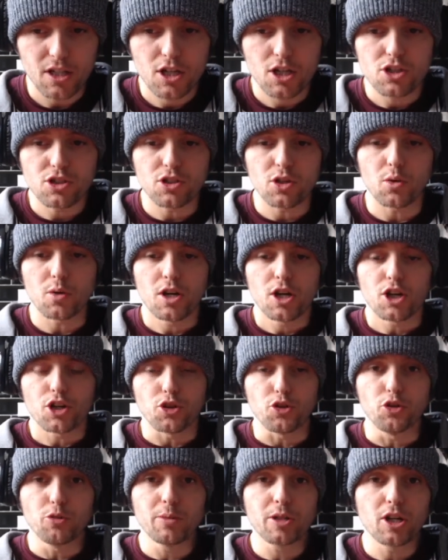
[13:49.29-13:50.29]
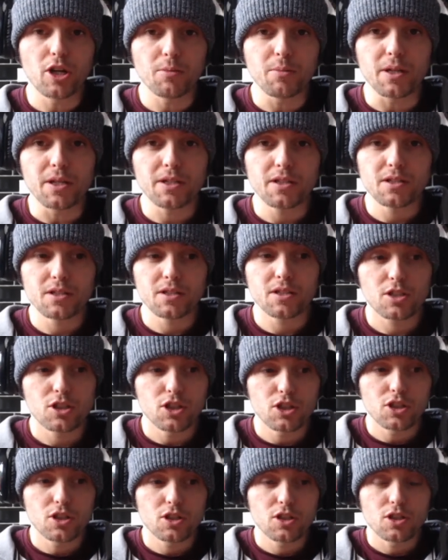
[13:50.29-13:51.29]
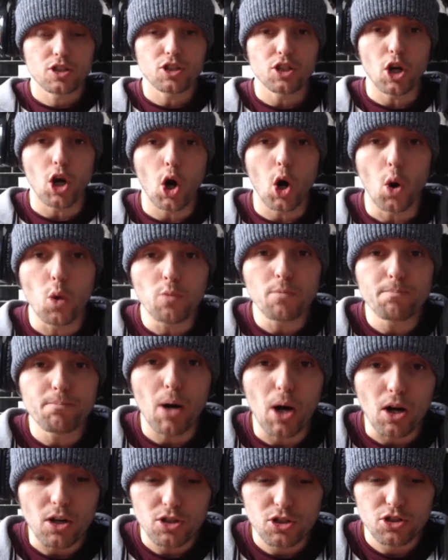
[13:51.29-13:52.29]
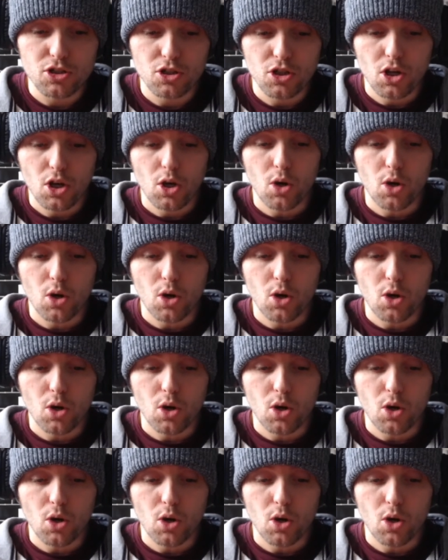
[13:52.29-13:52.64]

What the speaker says: So you becoming your own boss,